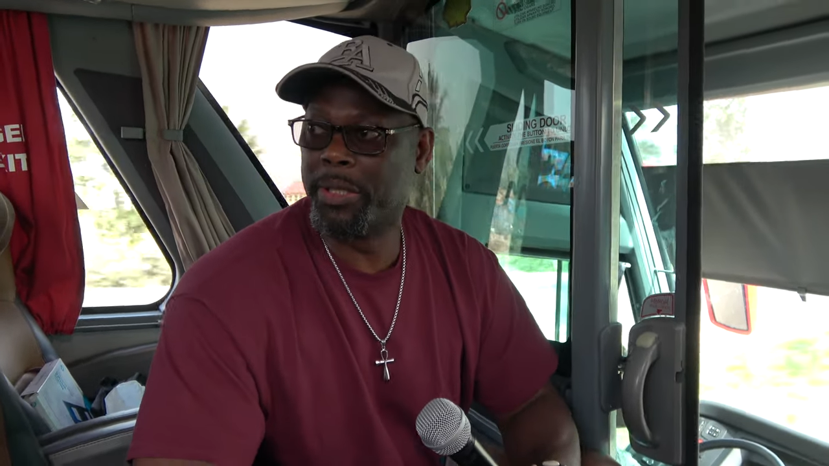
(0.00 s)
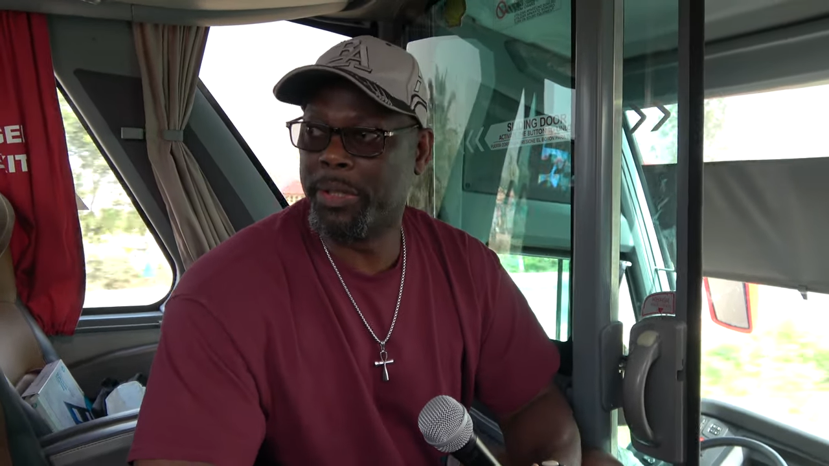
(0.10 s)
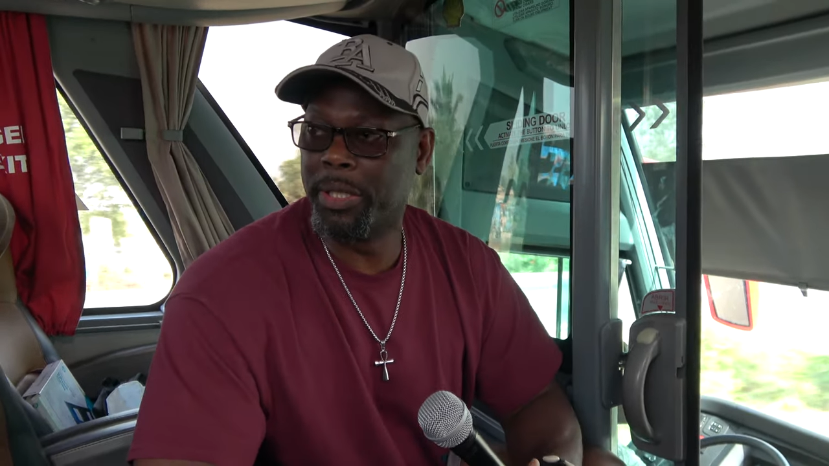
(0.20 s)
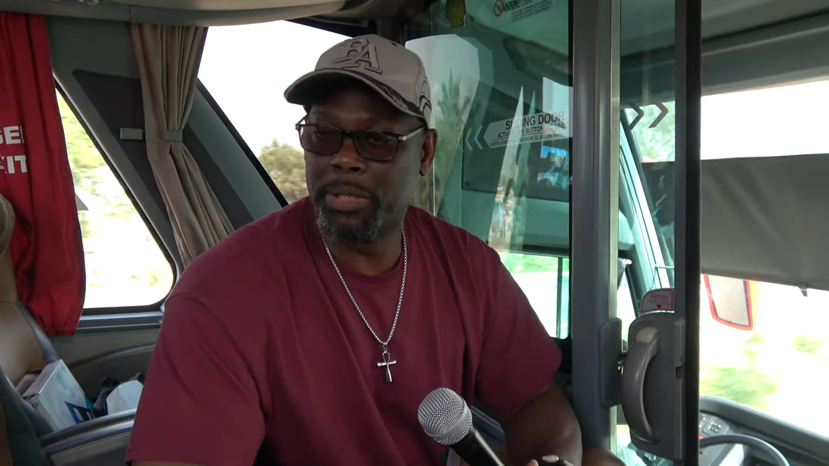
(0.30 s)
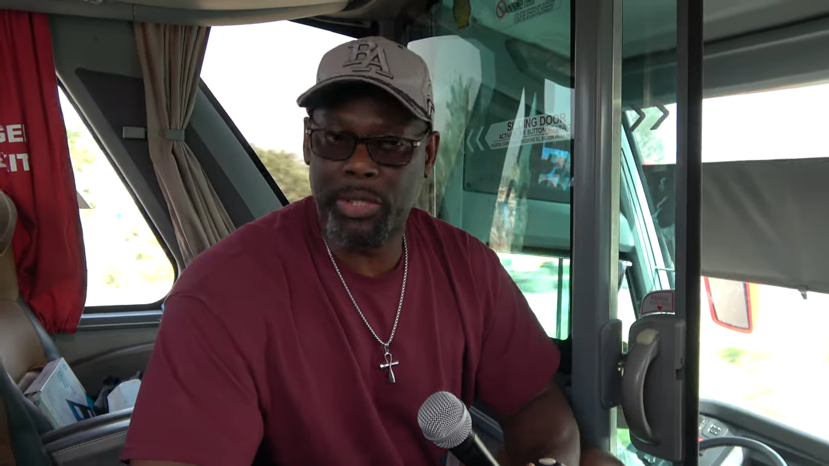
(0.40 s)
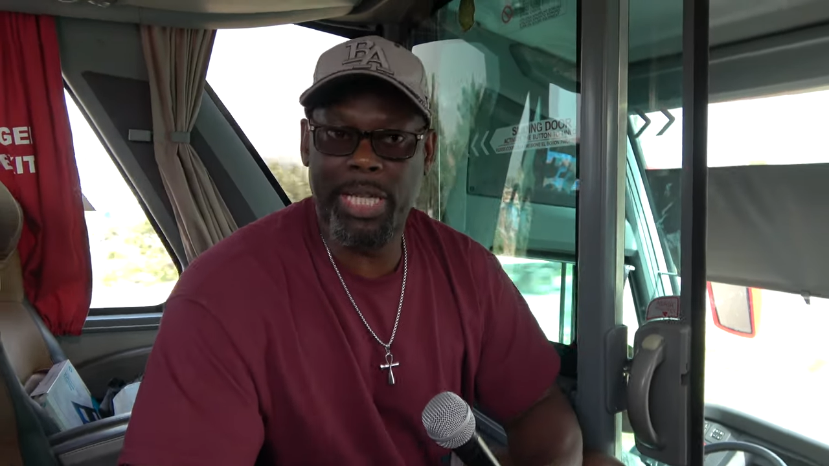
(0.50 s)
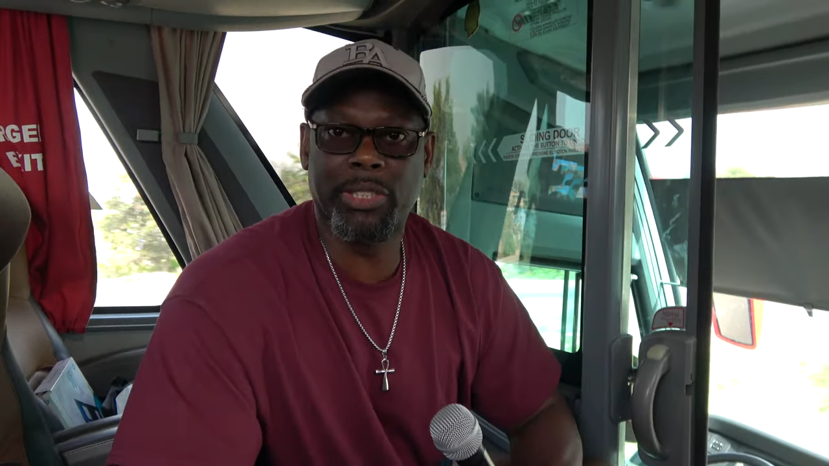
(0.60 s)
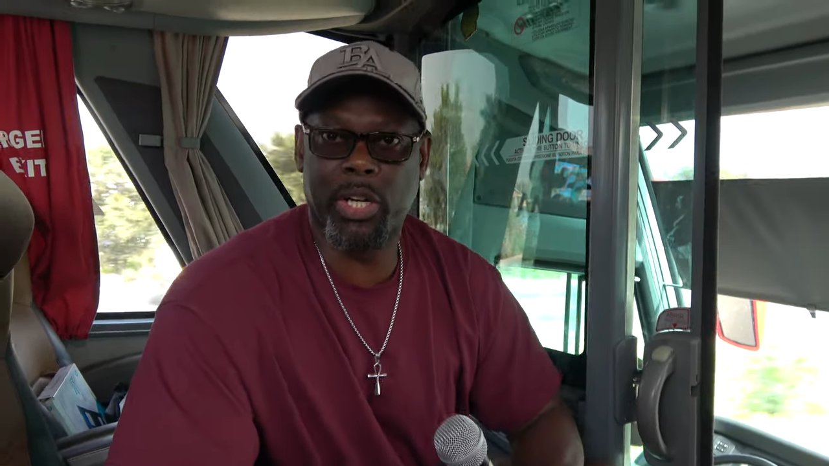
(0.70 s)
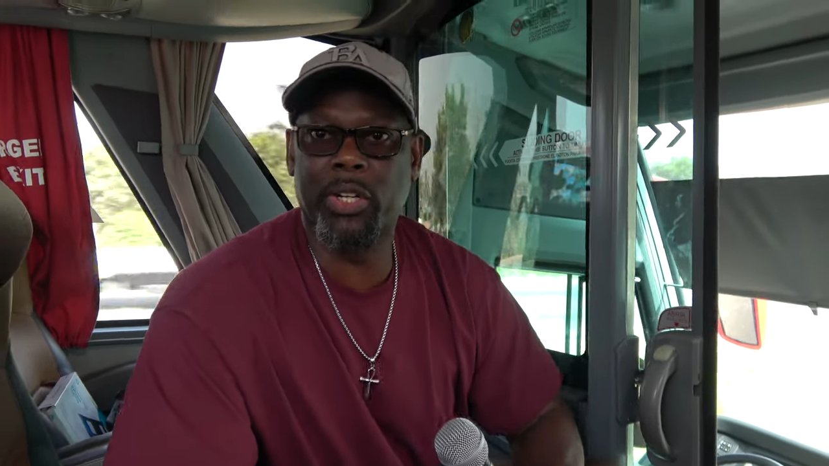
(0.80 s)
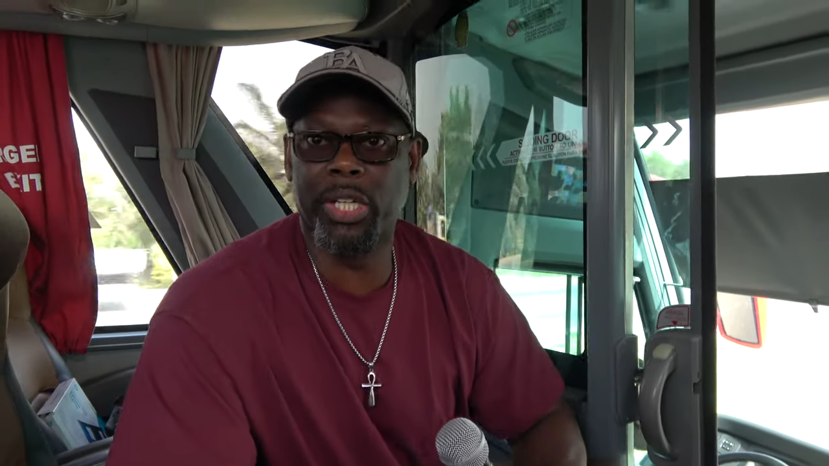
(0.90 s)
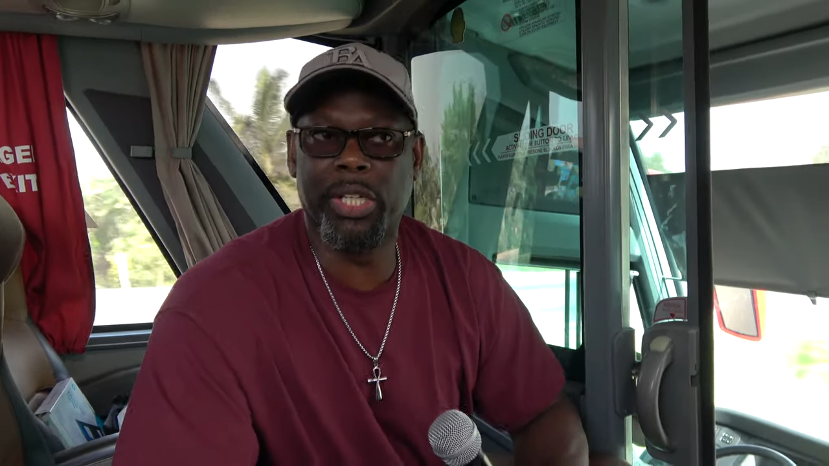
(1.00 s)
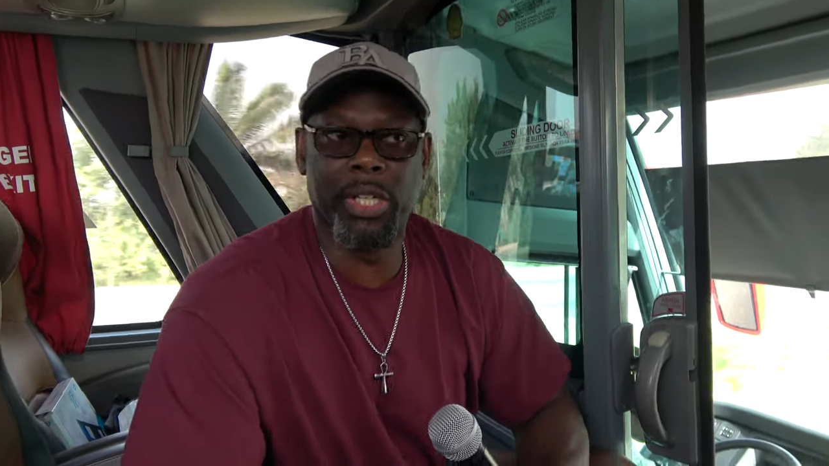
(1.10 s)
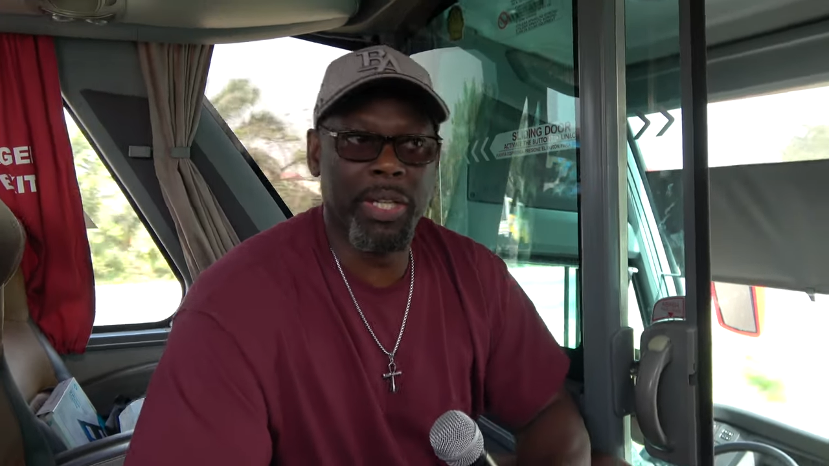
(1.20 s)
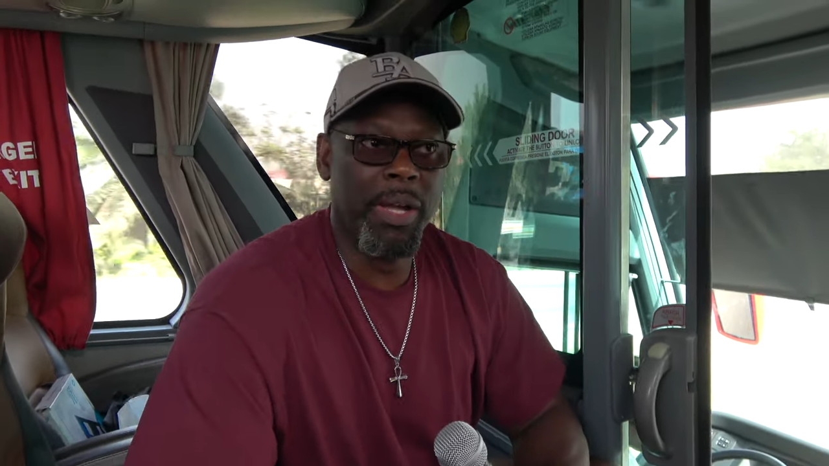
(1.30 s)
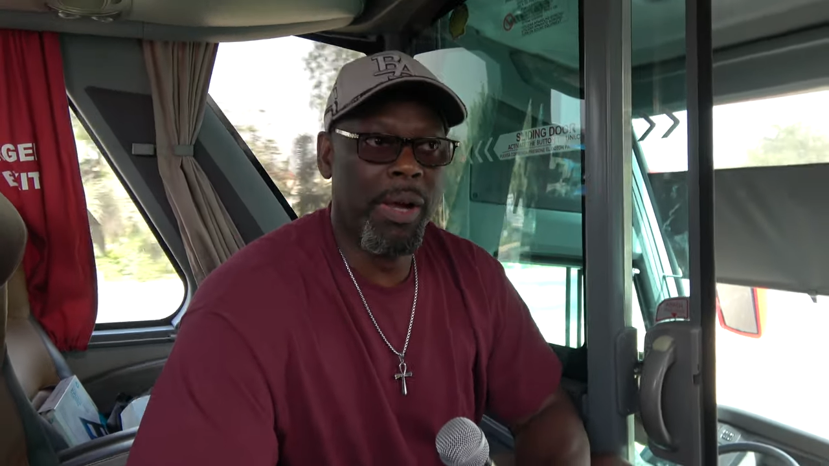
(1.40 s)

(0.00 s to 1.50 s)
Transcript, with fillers: you know, so that's all good.